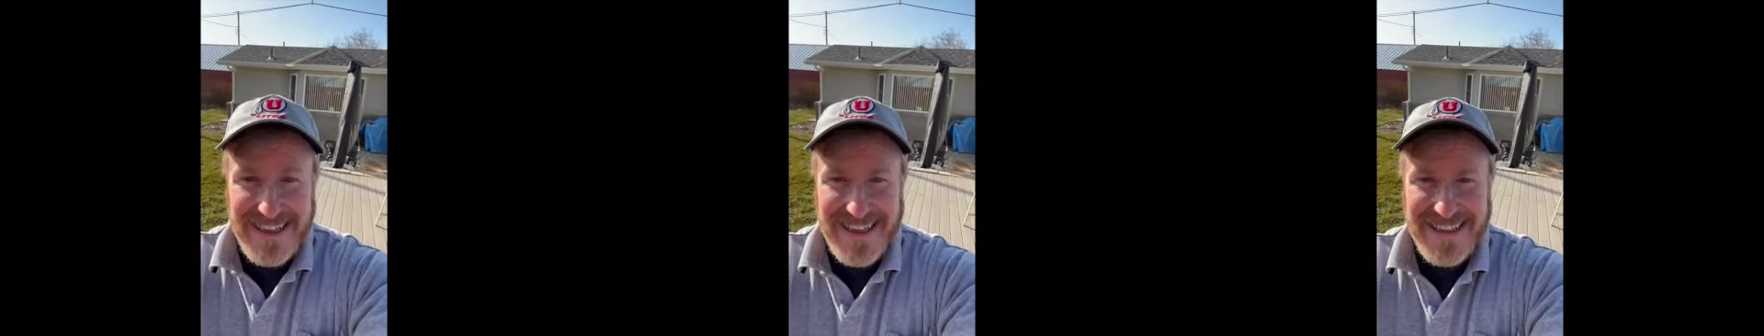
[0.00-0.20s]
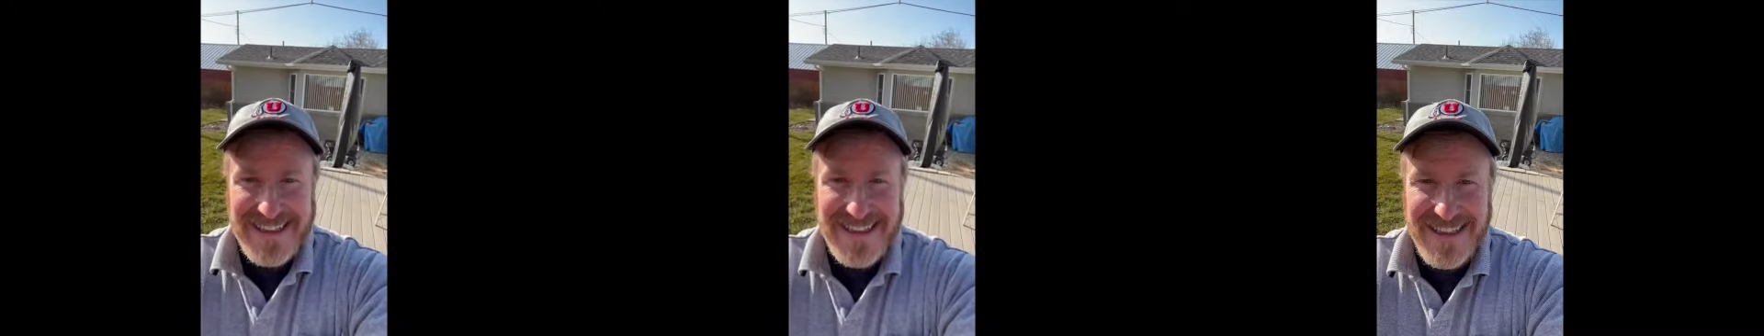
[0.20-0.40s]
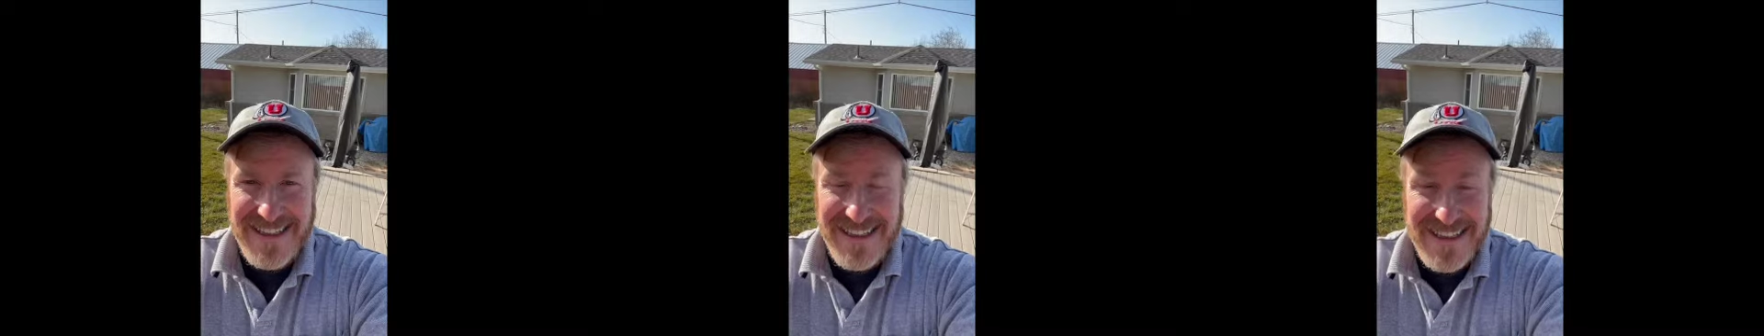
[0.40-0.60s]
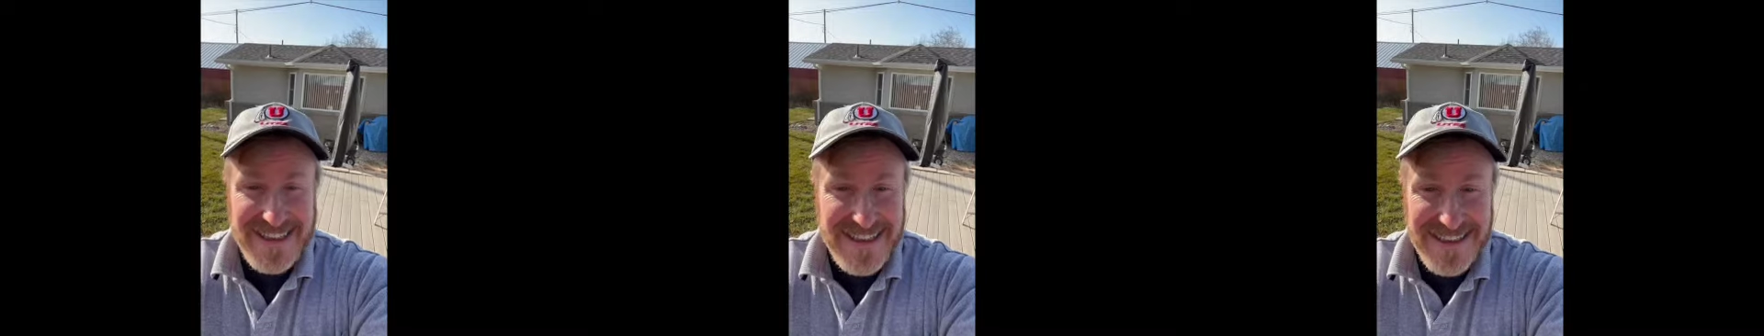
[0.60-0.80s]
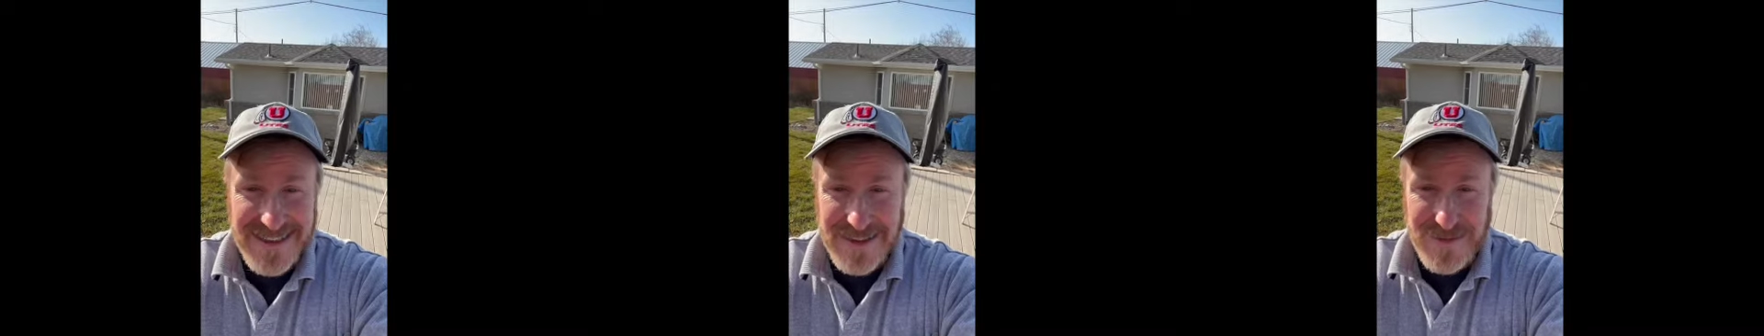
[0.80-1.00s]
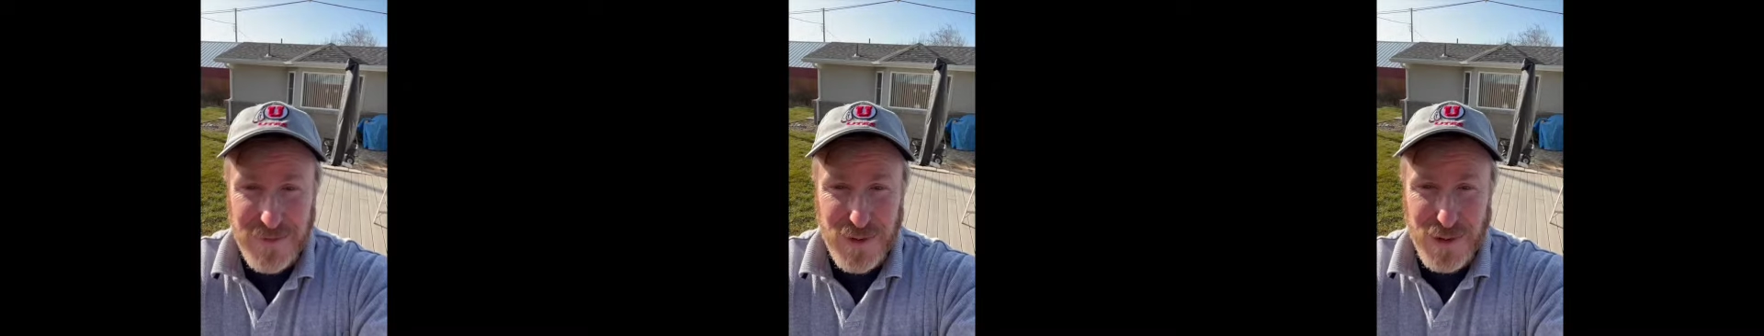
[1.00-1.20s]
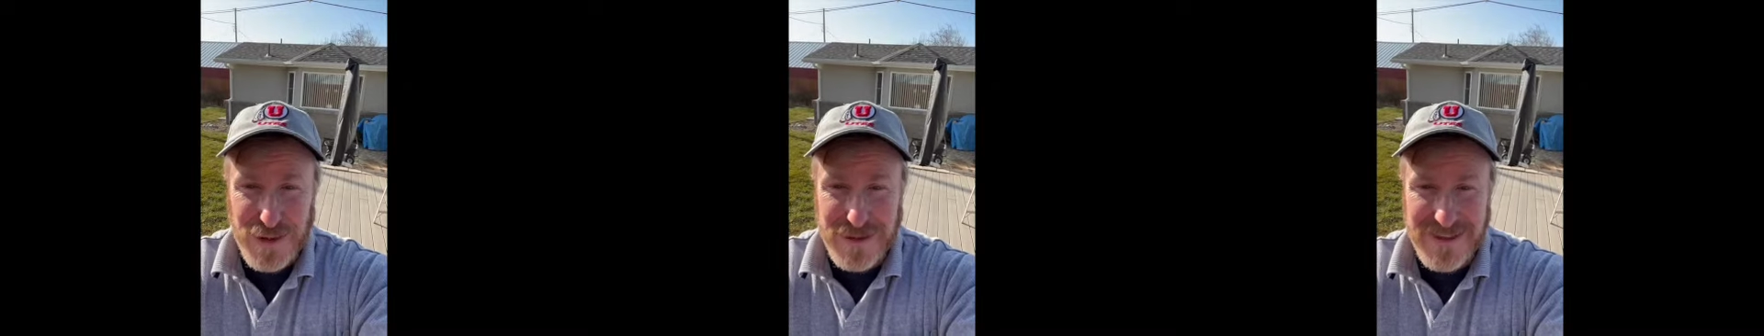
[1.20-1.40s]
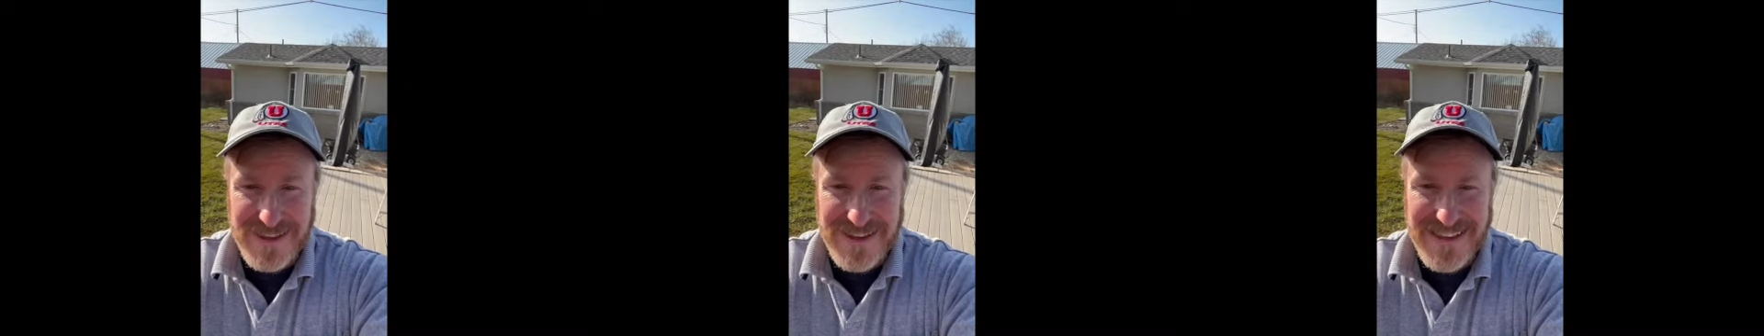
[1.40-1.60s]
to the addition
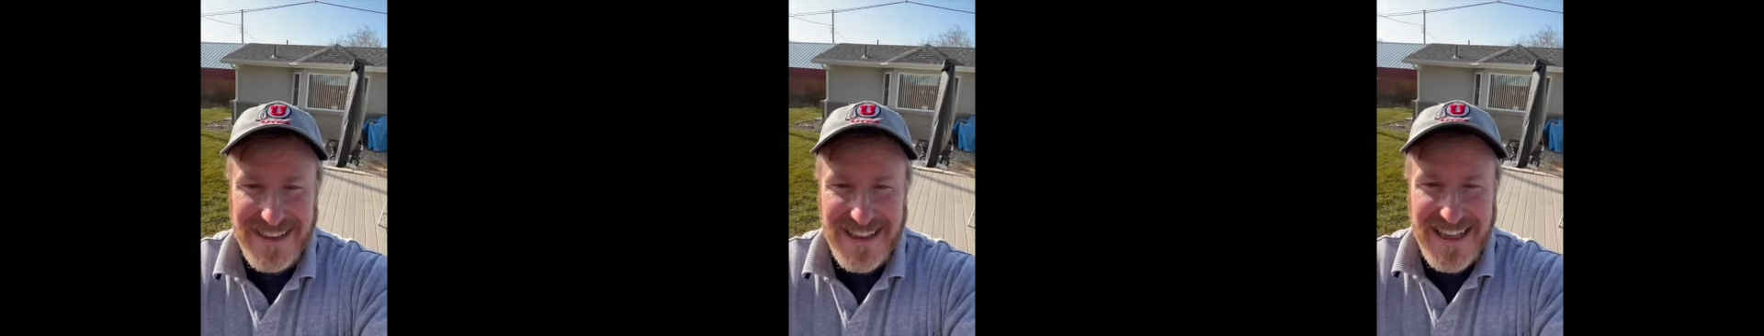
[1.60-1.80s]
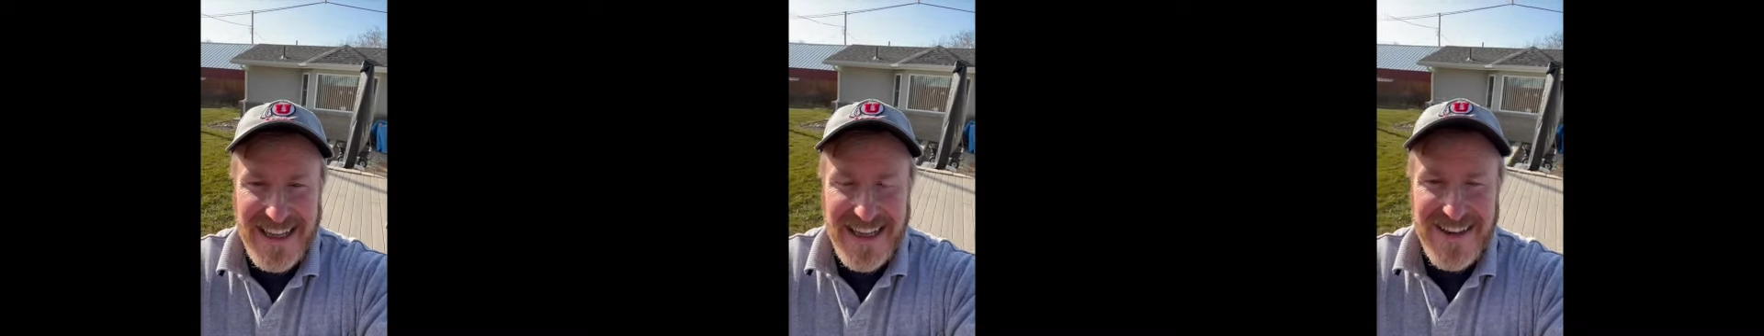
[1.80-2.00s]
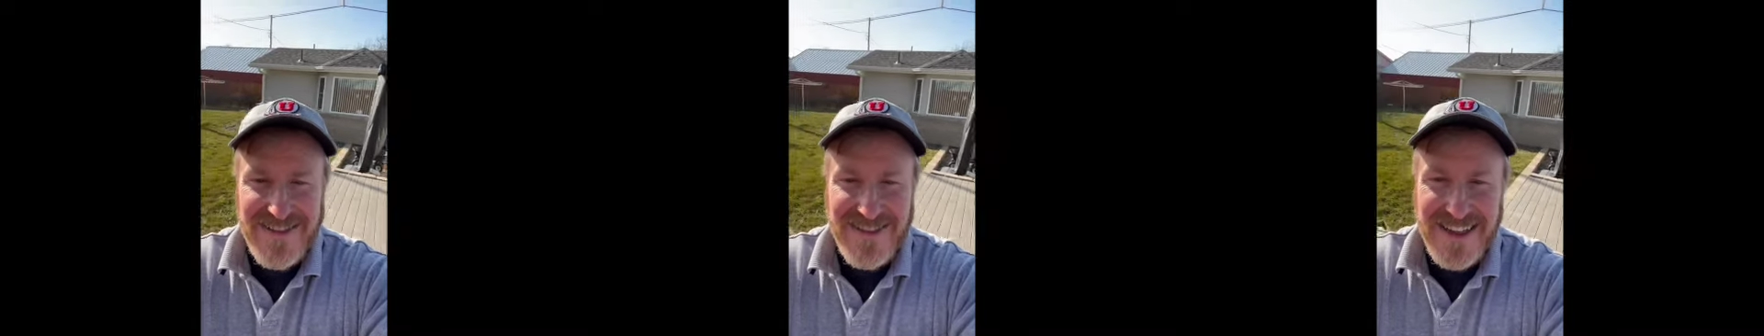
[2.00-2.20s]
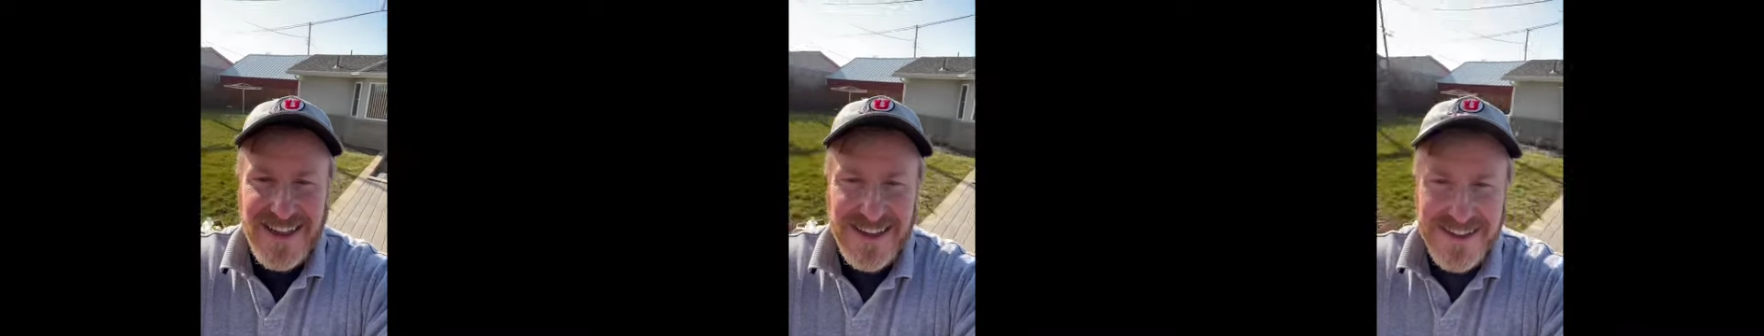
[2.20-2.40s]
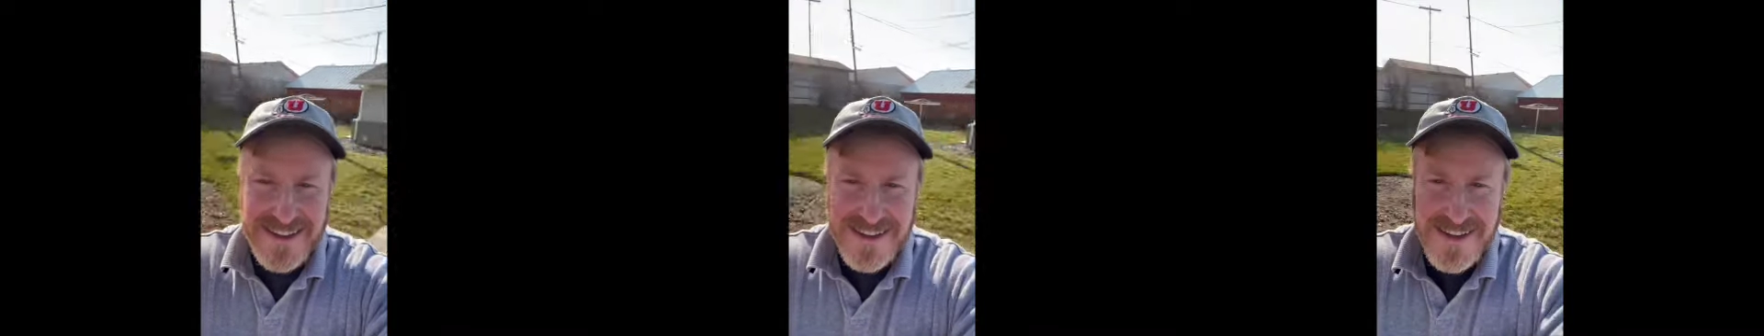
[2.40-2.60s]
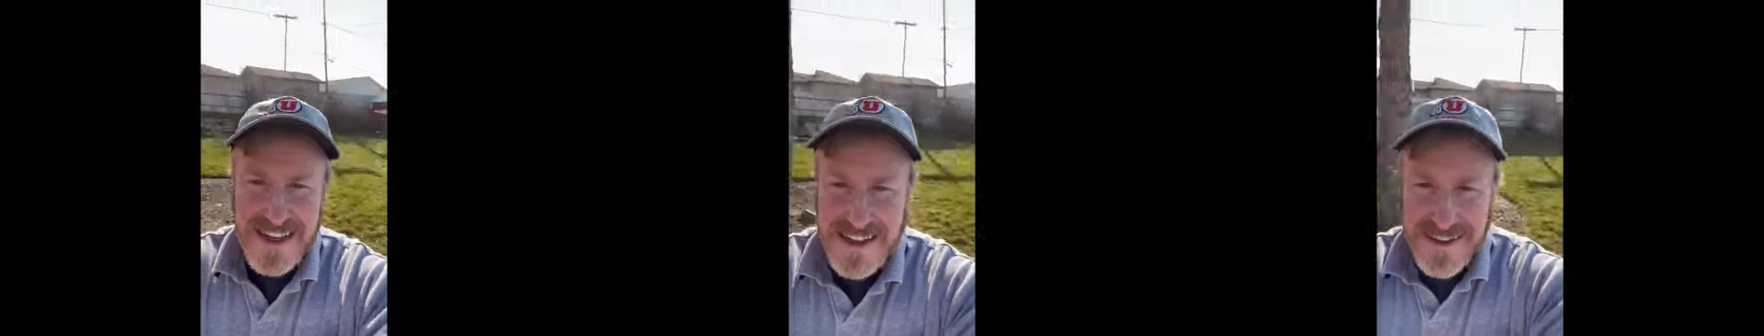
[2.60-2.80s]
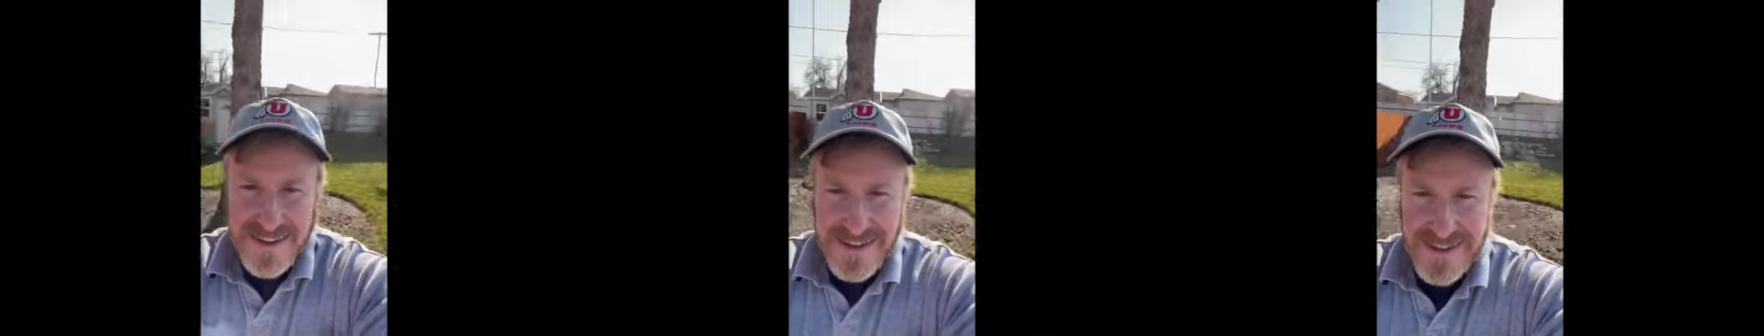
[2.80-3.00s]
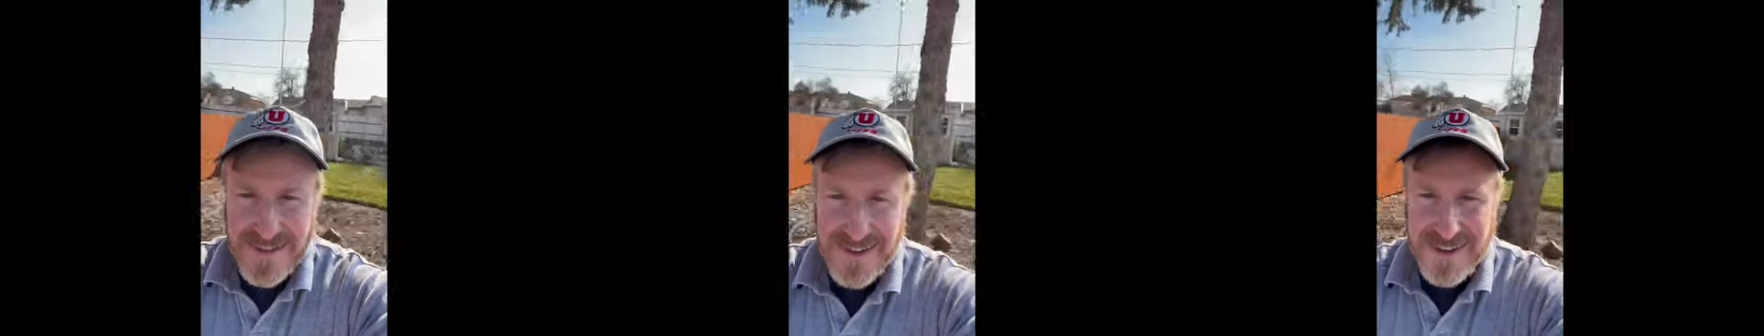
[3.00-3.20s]
portion. We also
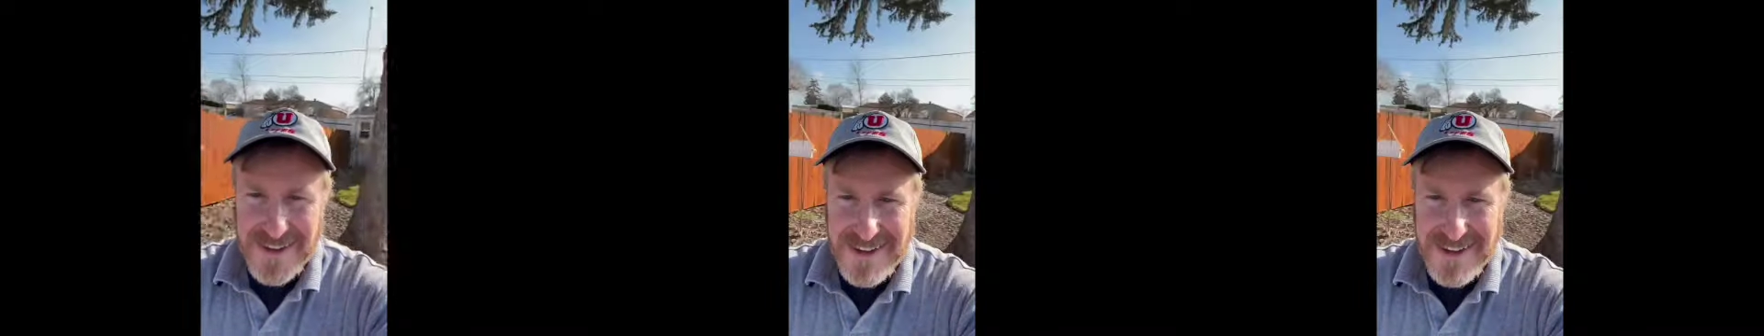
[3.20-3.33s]
have